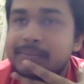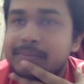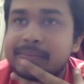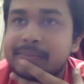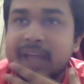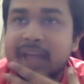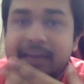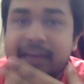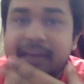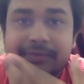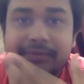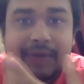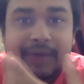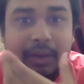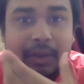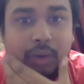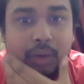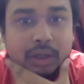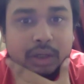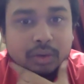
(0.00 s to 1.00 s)

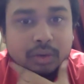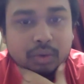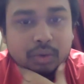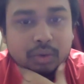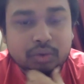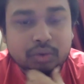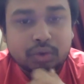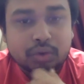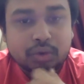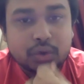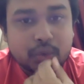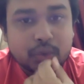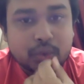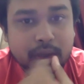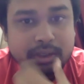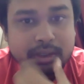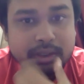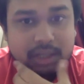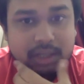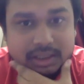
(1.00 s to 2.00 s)
everyone, those who
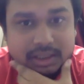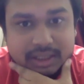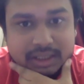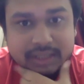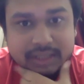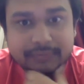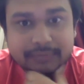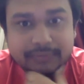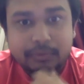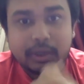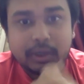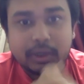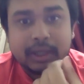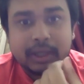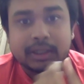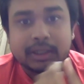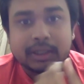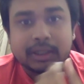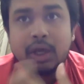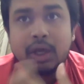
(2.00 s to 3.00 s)
are successful
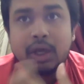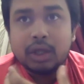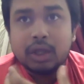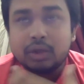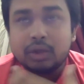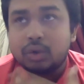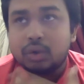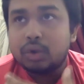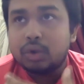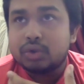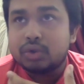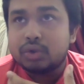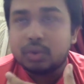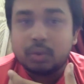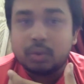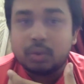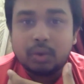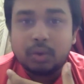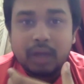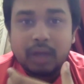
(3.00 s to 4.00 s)
and those
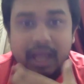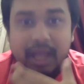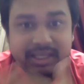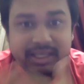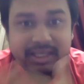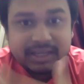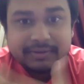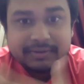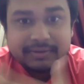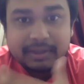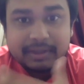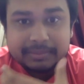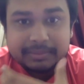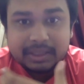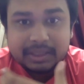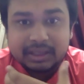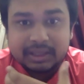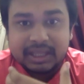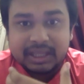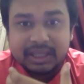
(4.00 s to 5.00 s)
who achieve
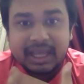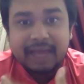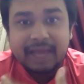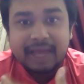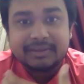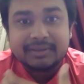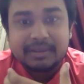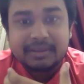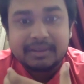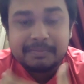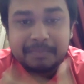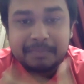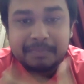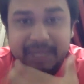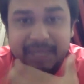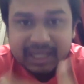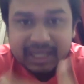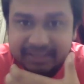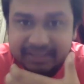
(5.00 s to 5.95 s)
something, they have some belief